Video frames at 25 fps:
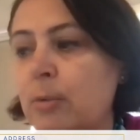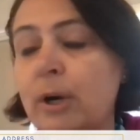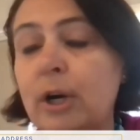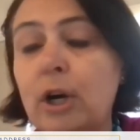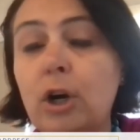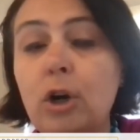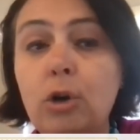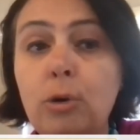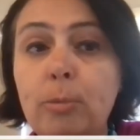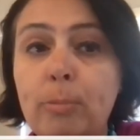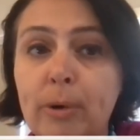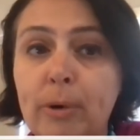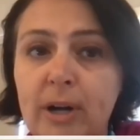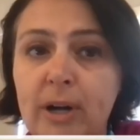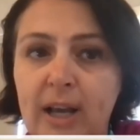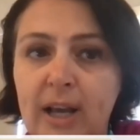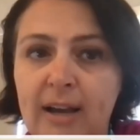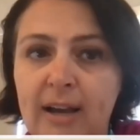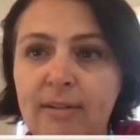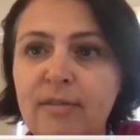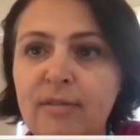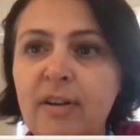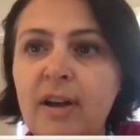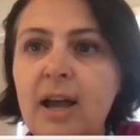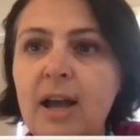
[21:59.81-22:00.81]

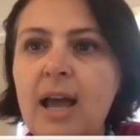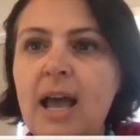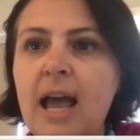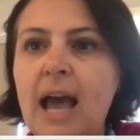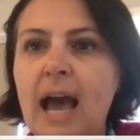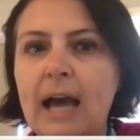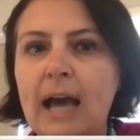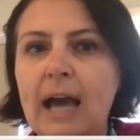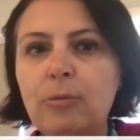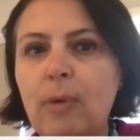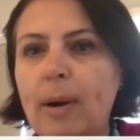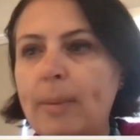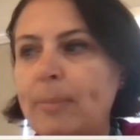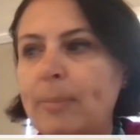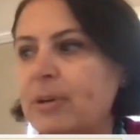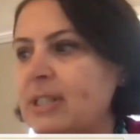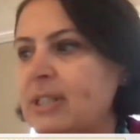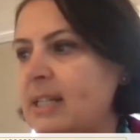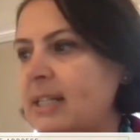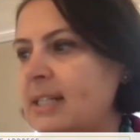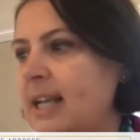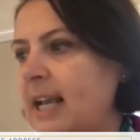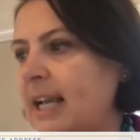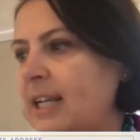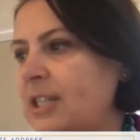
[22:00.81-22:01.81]
recuperative and
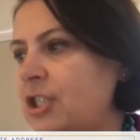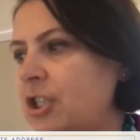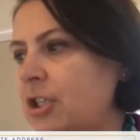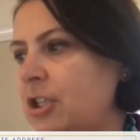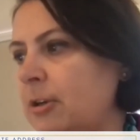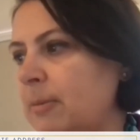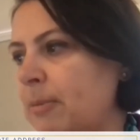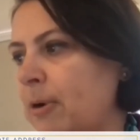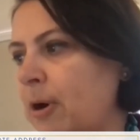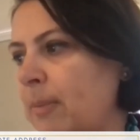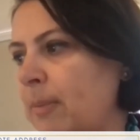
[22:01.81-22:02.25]
representational